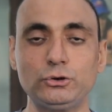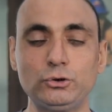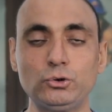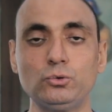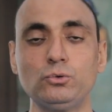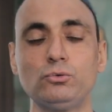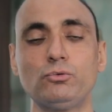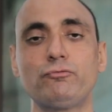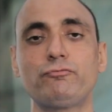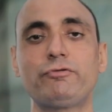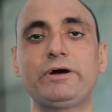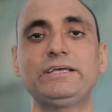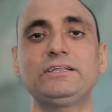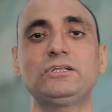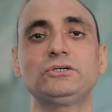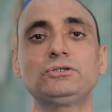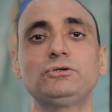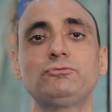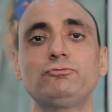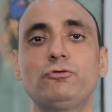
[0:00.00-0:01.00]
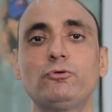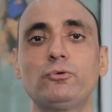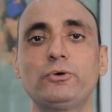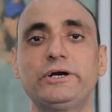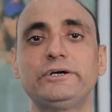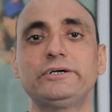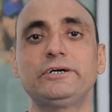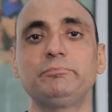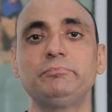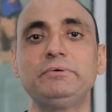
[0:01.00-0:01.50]
to
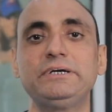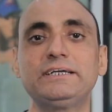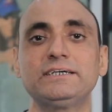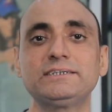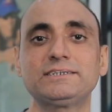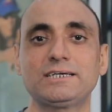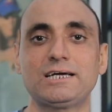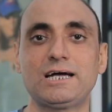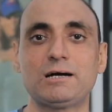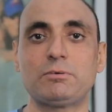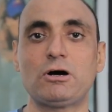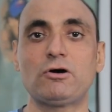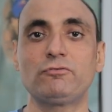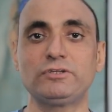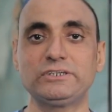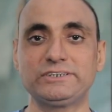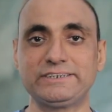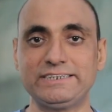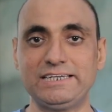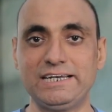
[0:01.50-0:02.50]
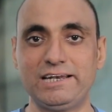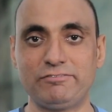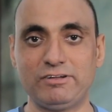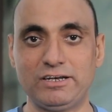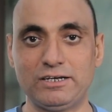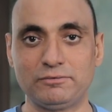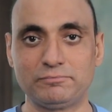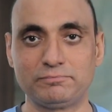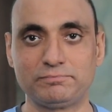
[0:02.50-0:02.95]
5400 meters above the sea level.